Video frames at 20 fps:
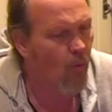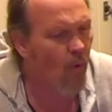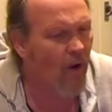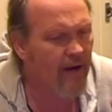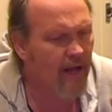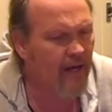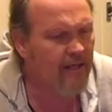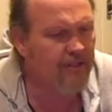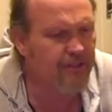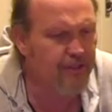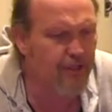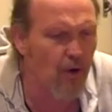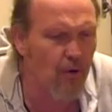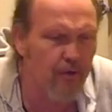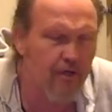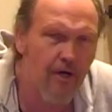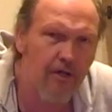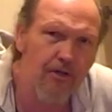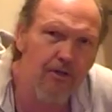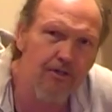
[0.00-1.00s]
What I
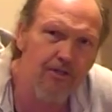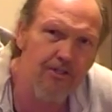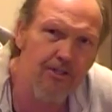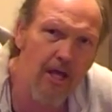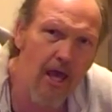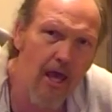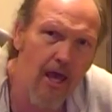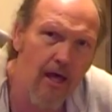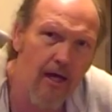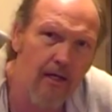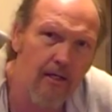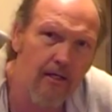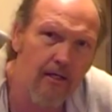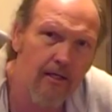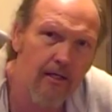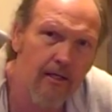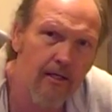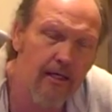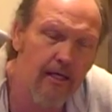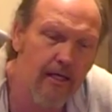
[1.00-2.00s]
don't understand
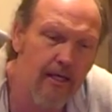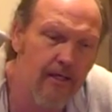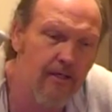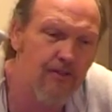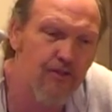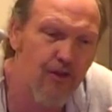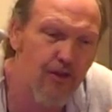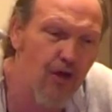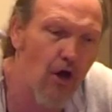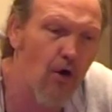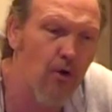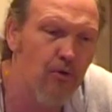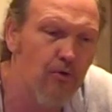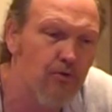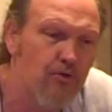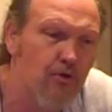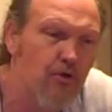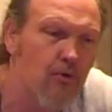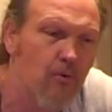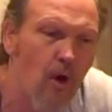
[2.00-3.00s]
is
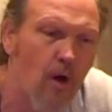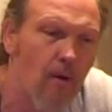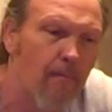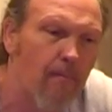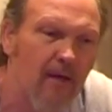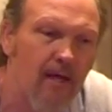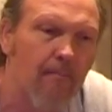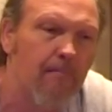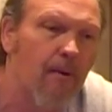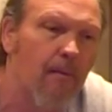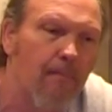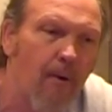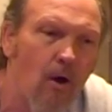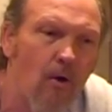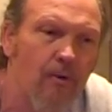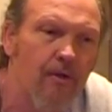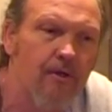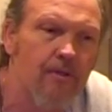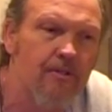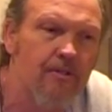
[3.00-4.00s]
those who are big
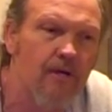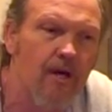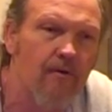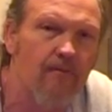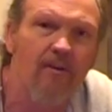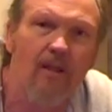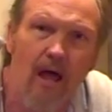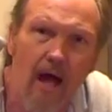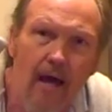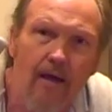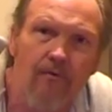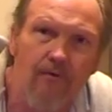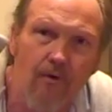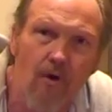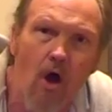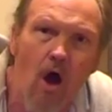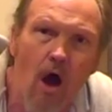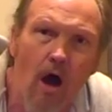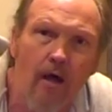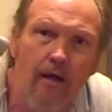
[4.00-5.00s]
proponents of live
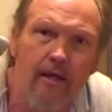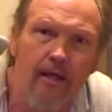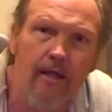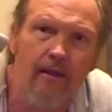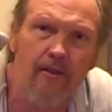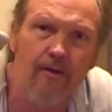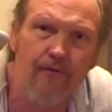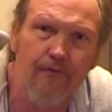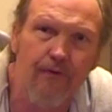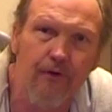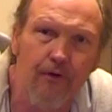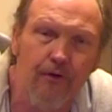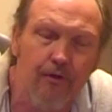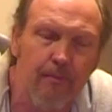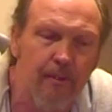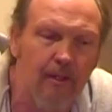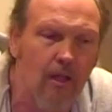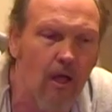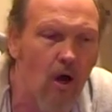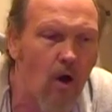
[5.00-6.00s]
rock in the filter
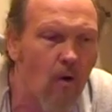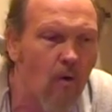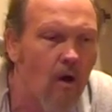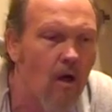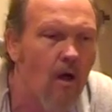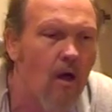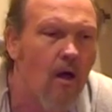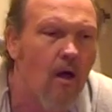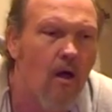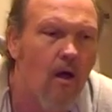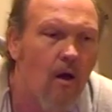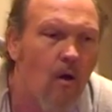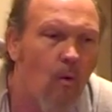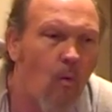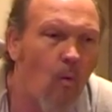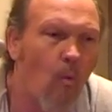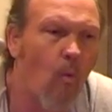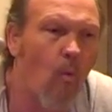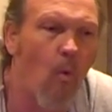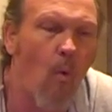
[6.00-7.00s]
below,
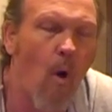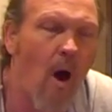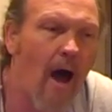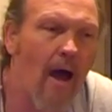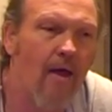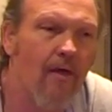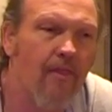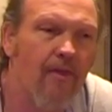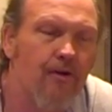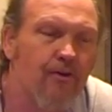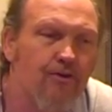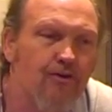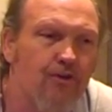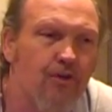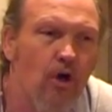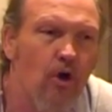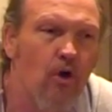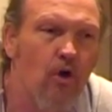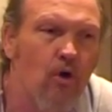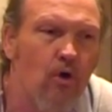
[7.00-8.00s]
why they're
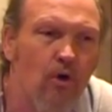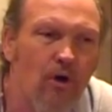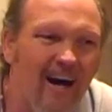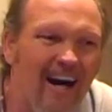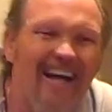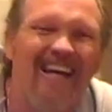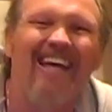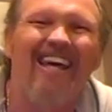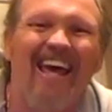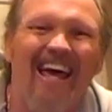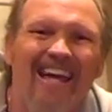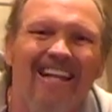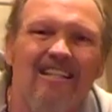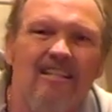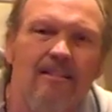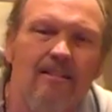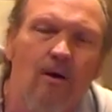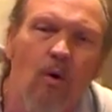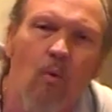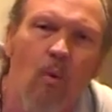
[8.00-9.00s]
so
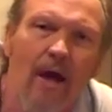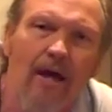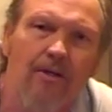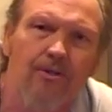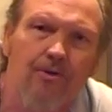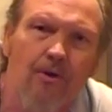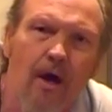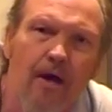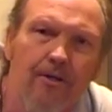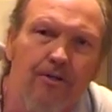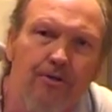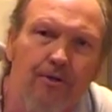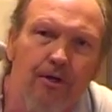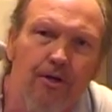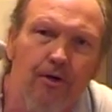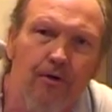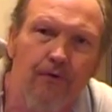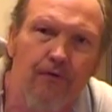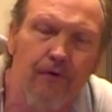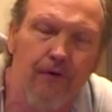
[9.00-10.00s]
against the wet dry
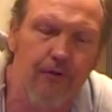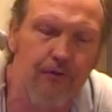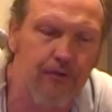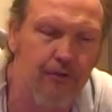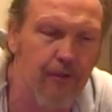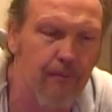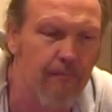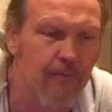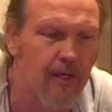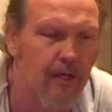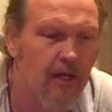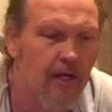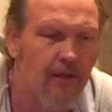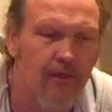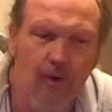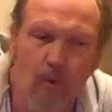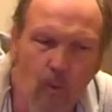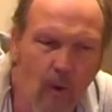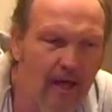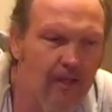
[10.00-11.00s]
trickle filter.
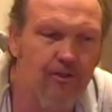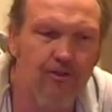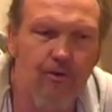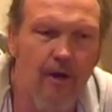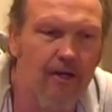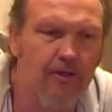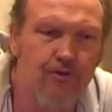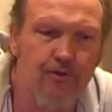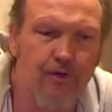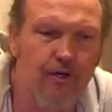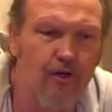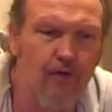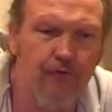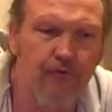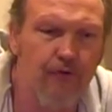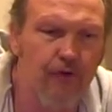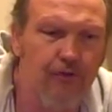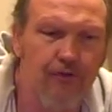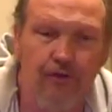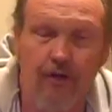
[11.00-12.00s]
The wet dry trickle
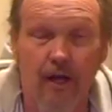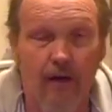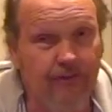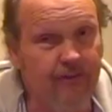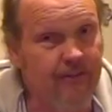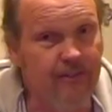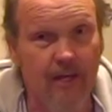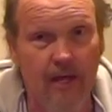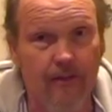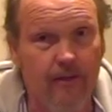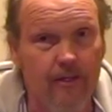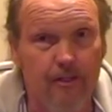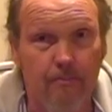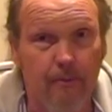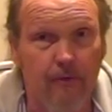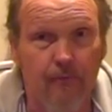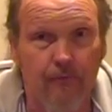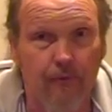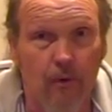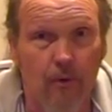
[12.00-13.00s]
filter, and I've said this
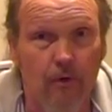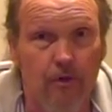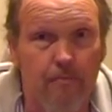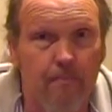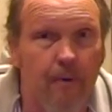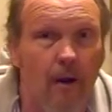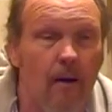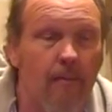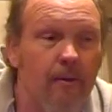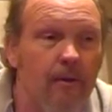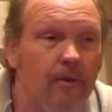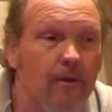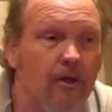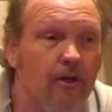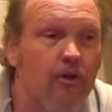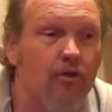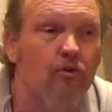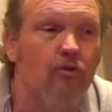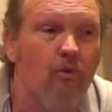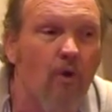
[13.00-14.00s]
before, is probably
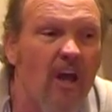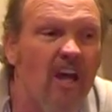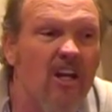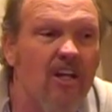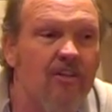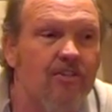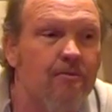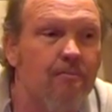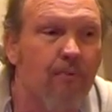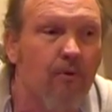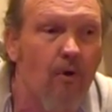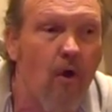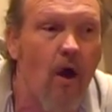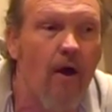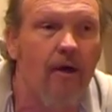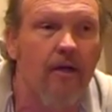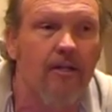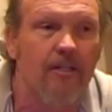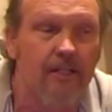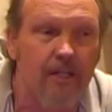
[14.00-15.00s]
the greatest
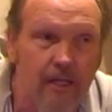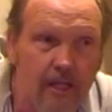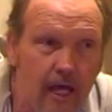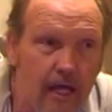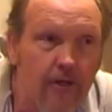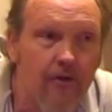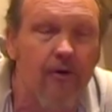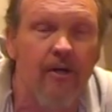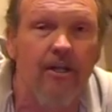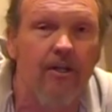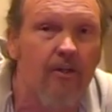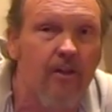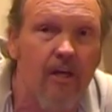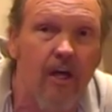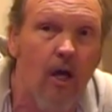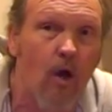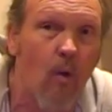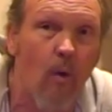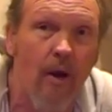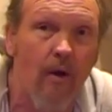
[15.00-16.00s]
product to enter into the
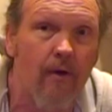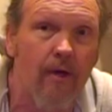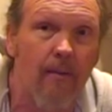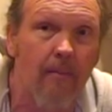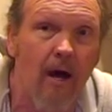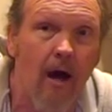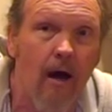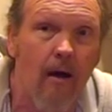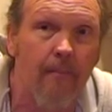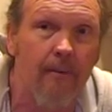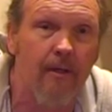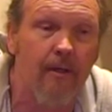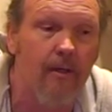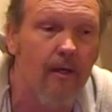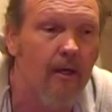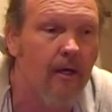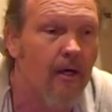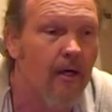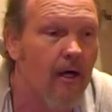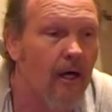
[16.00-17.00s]
aquarium hobby
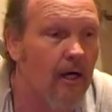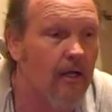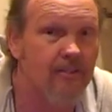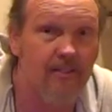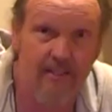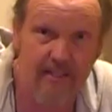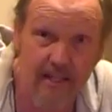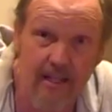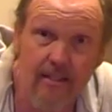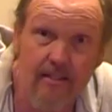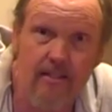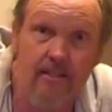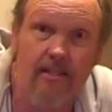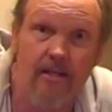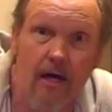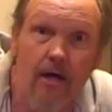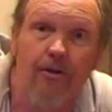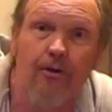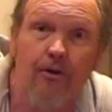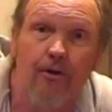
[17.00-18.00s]
since
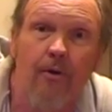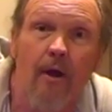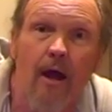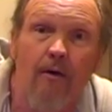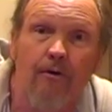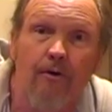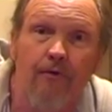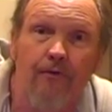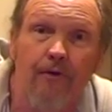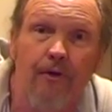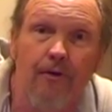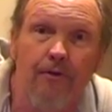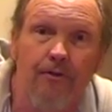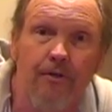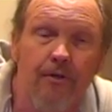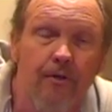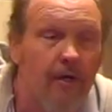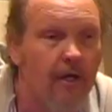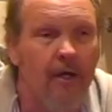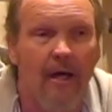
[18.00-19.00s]
the under gravel
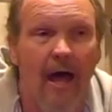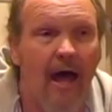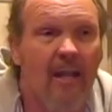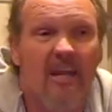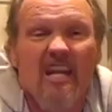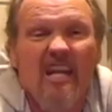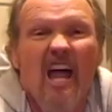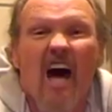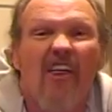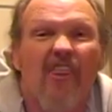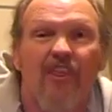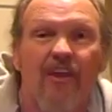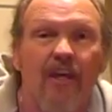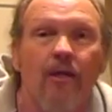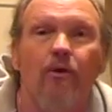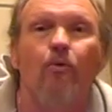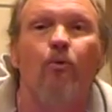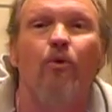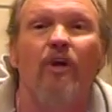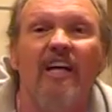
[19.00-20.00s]
filter, and
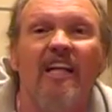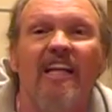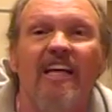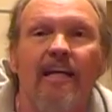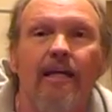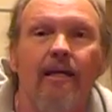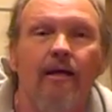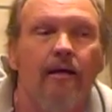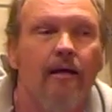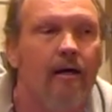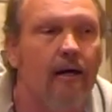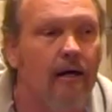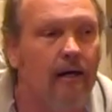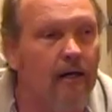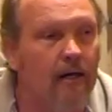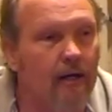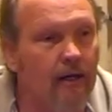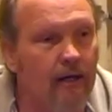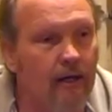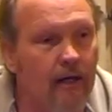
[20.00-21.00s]
nothing really
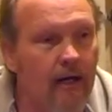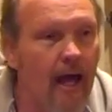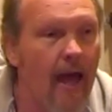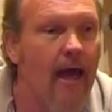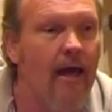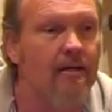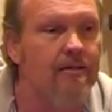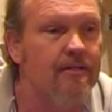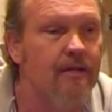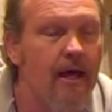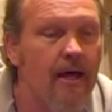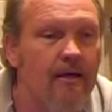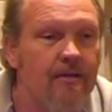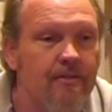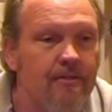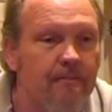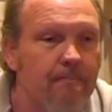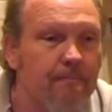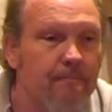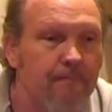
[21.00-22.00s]

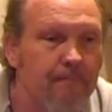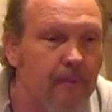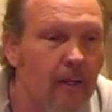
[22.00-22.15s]
as